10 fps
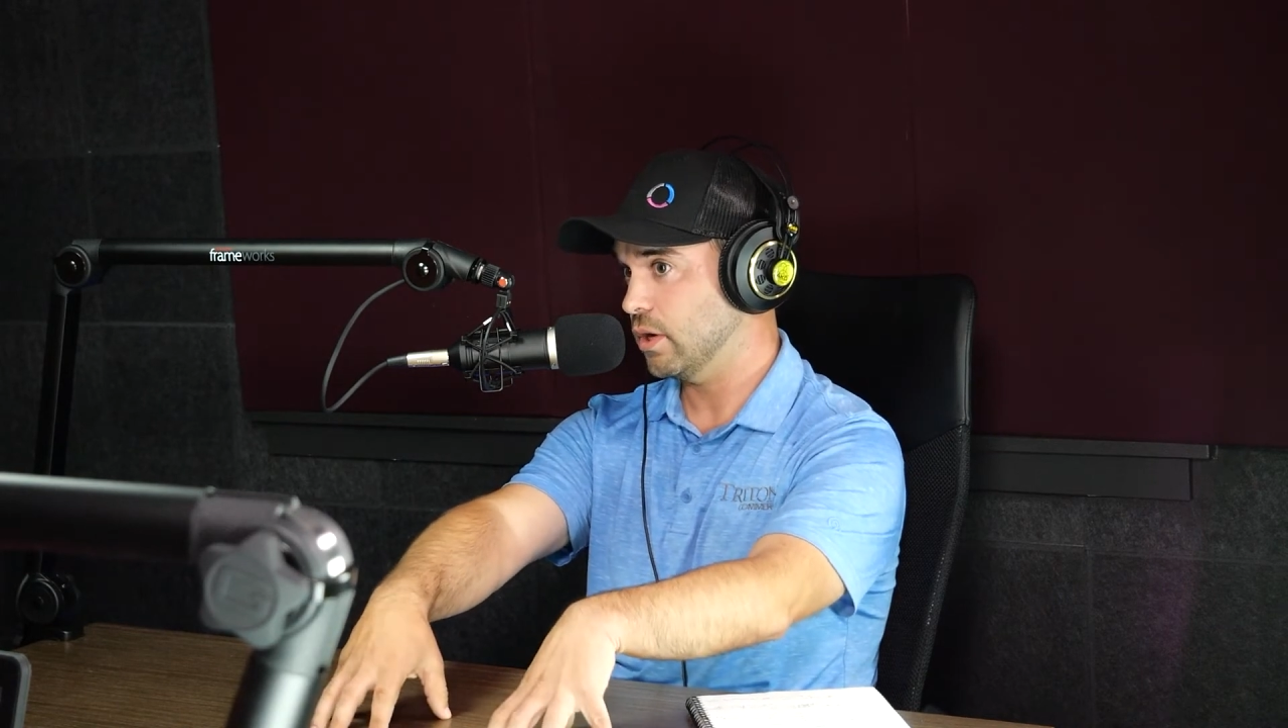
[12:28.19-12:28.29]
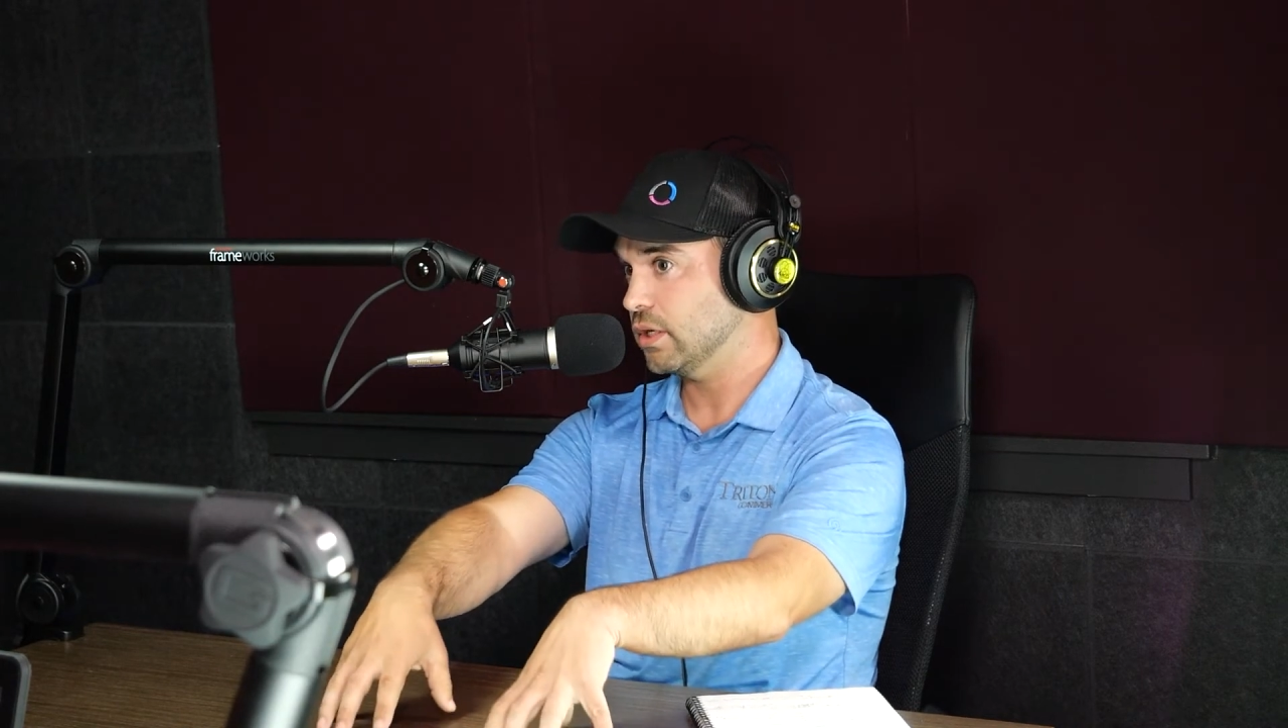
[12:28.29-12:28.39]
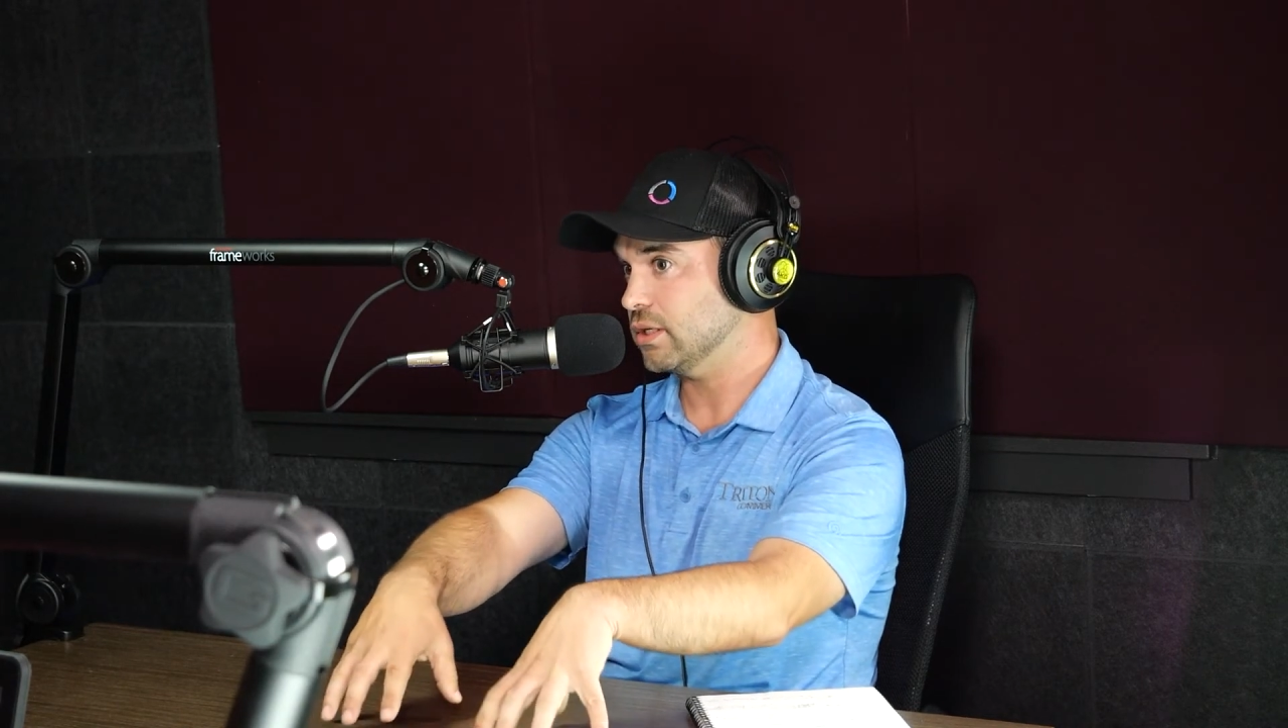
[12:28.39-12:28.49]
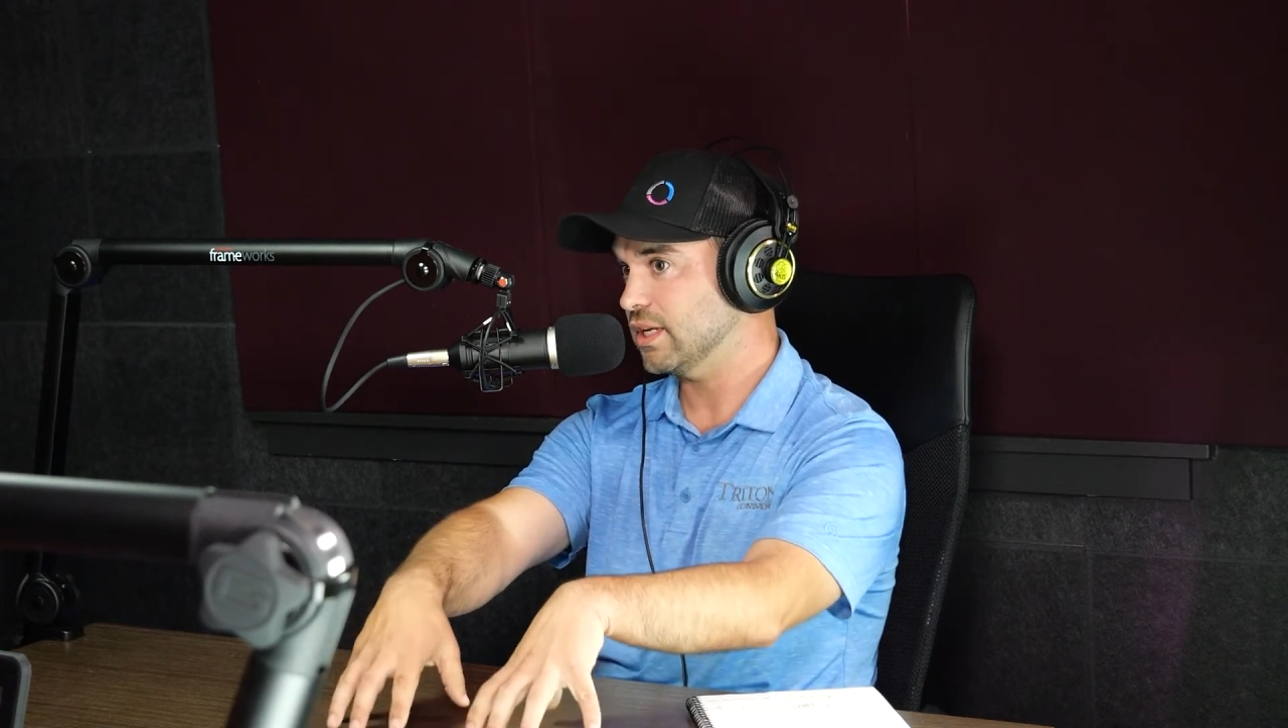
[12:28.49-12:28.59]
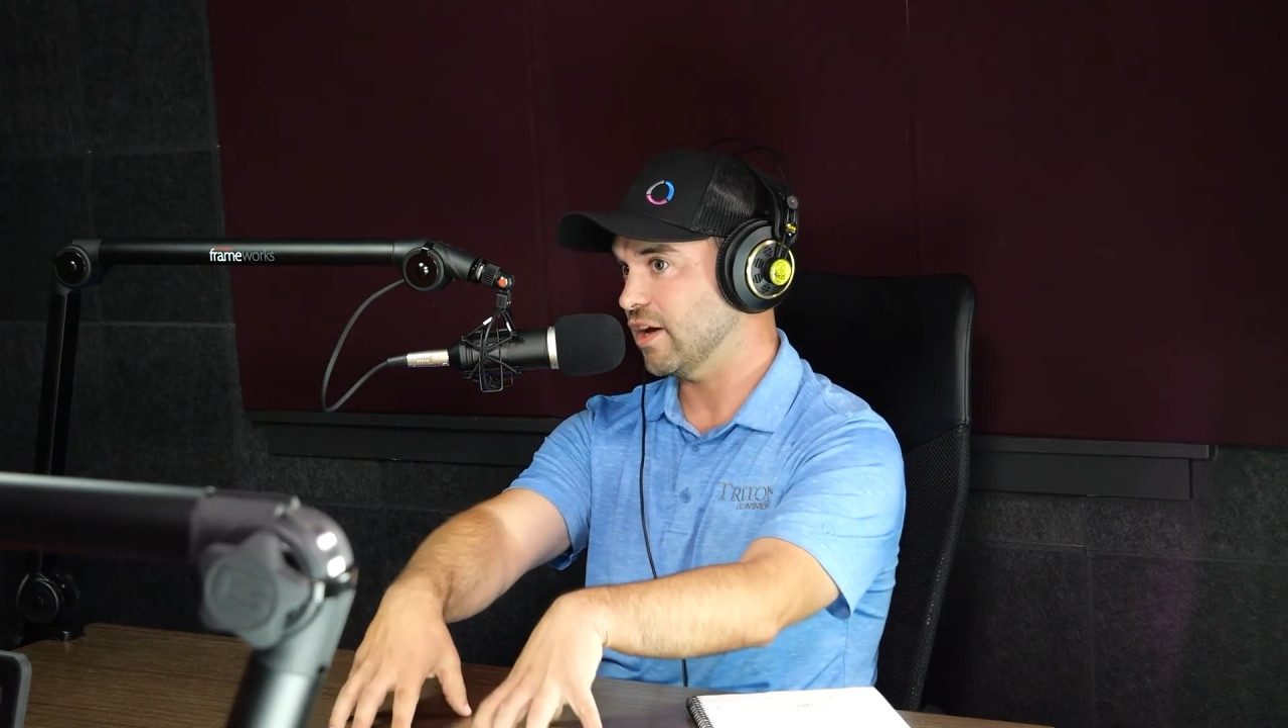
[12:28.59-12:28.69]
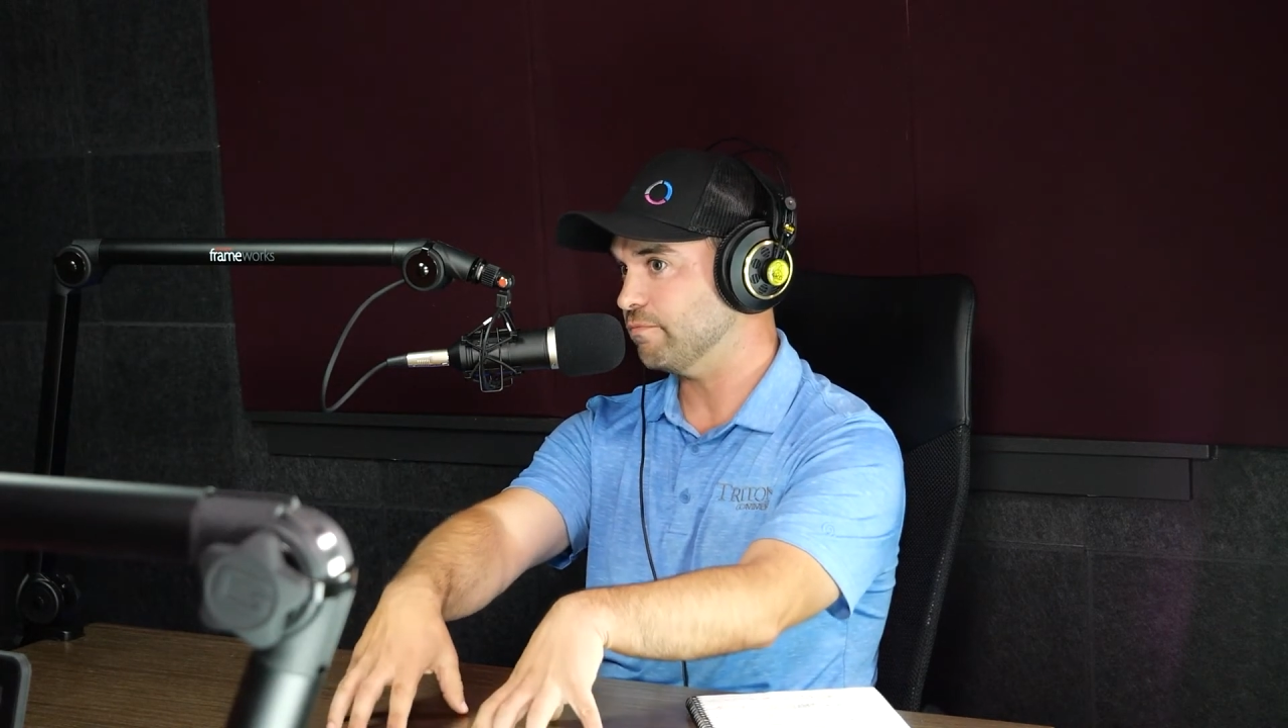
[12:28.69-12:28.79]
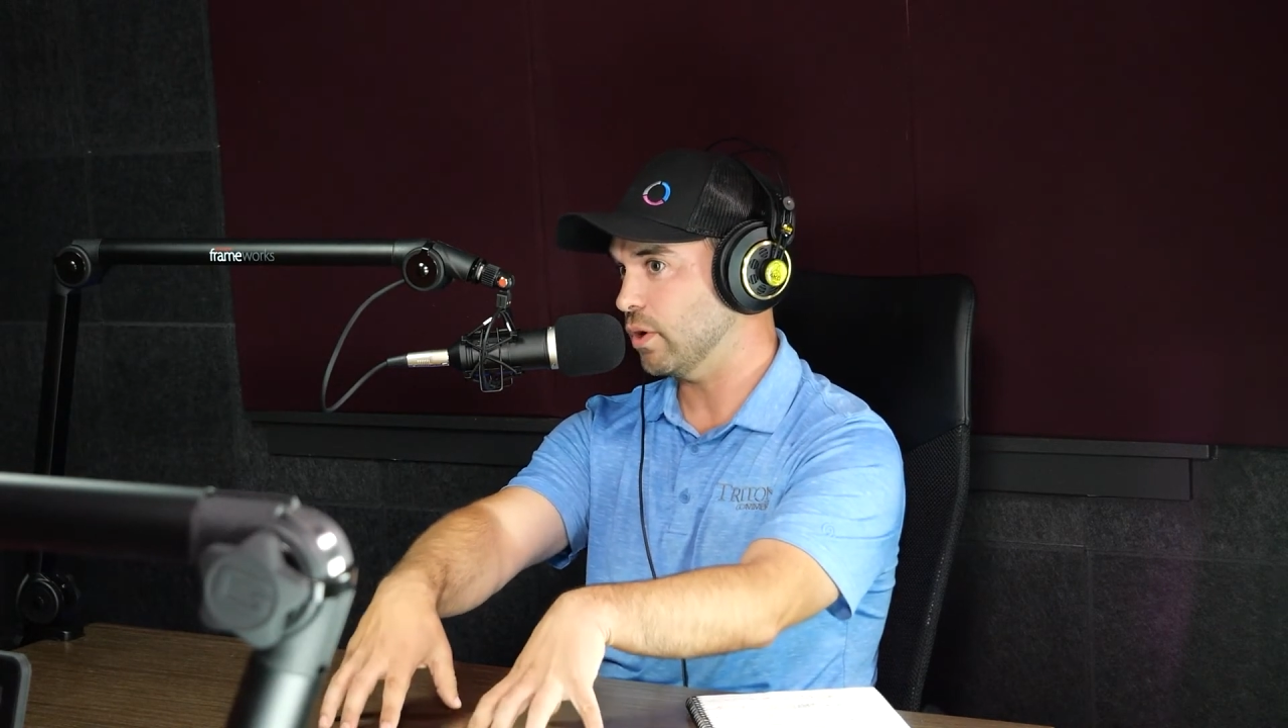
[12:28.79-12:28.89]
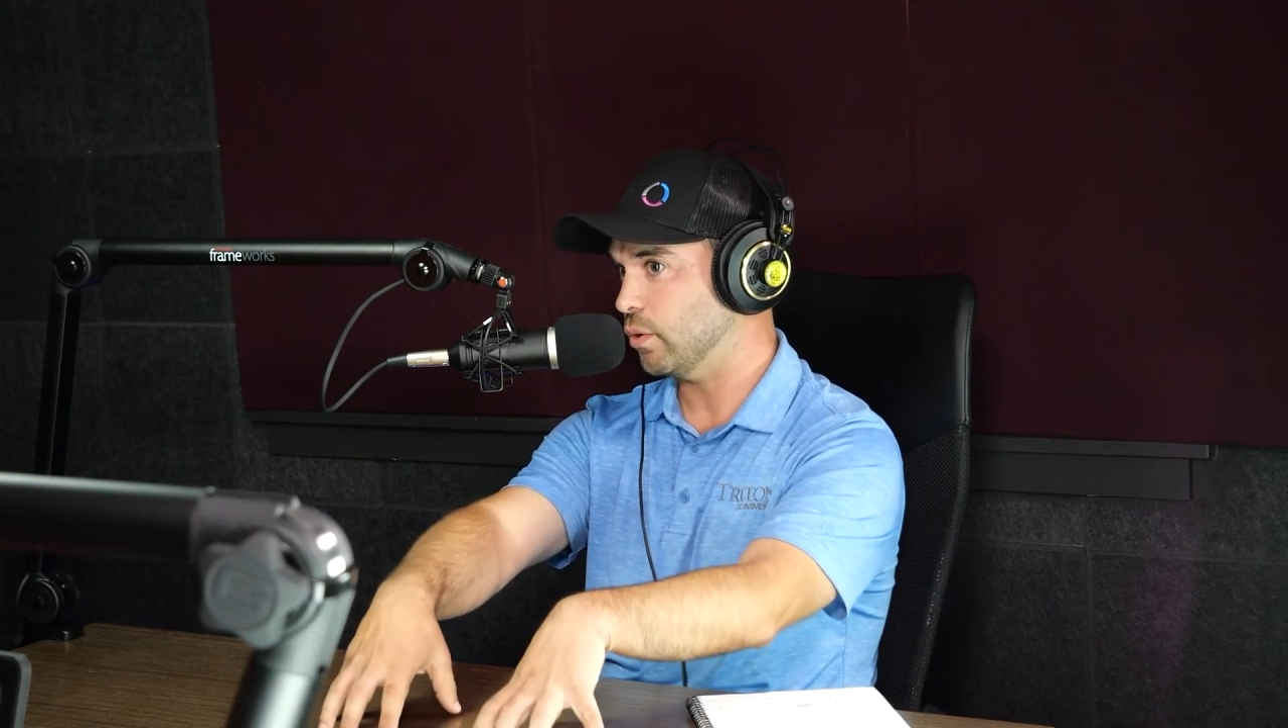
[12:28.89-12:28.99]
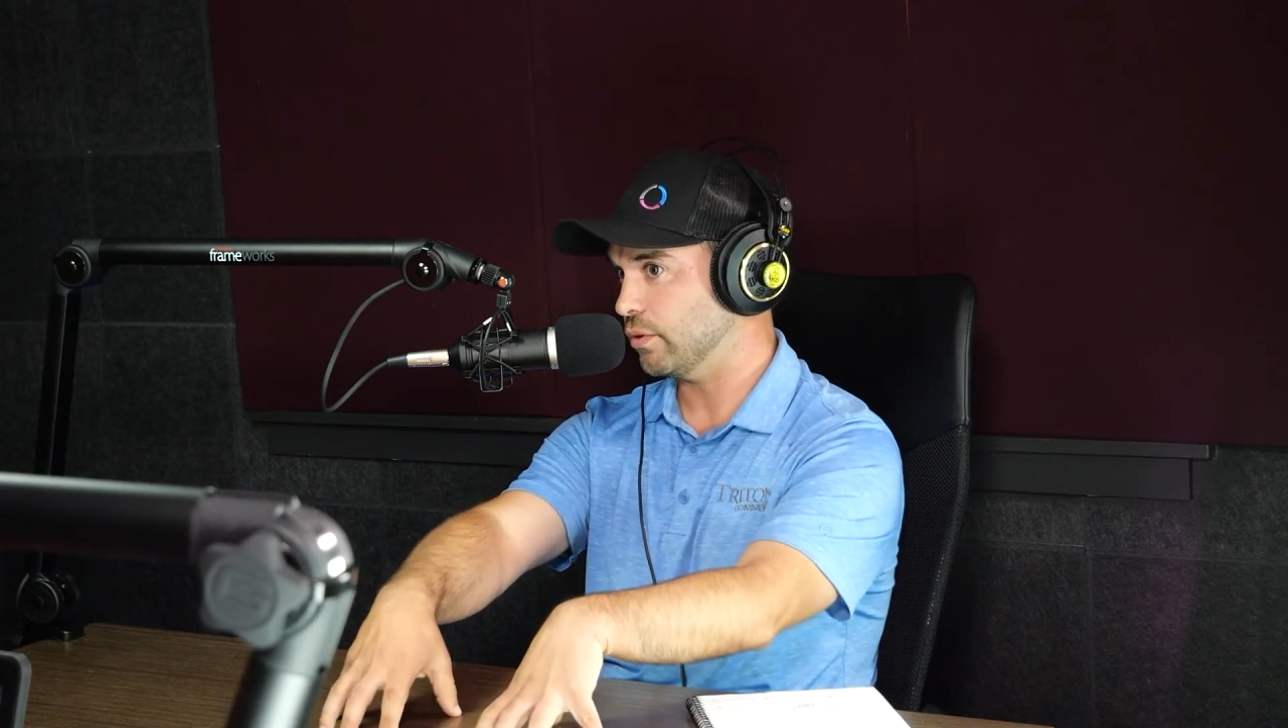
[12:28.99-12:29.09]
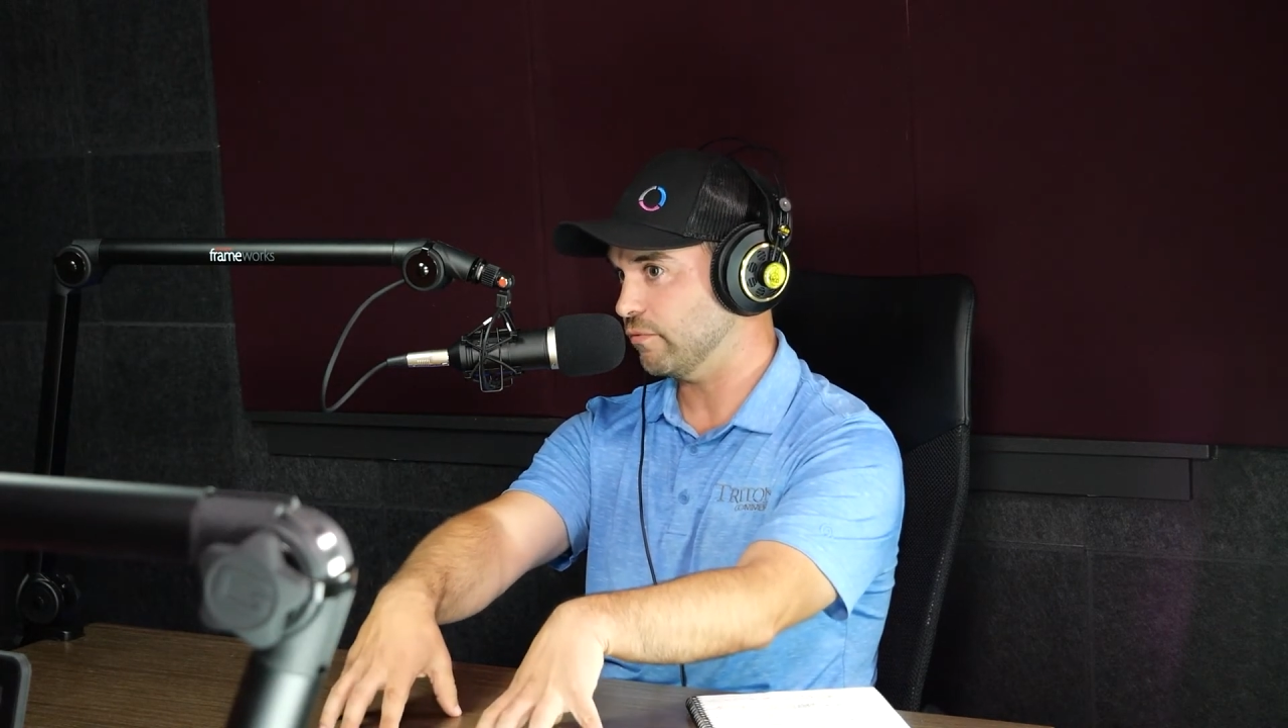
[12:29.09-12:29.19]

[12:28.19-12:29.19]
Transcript: You need to have both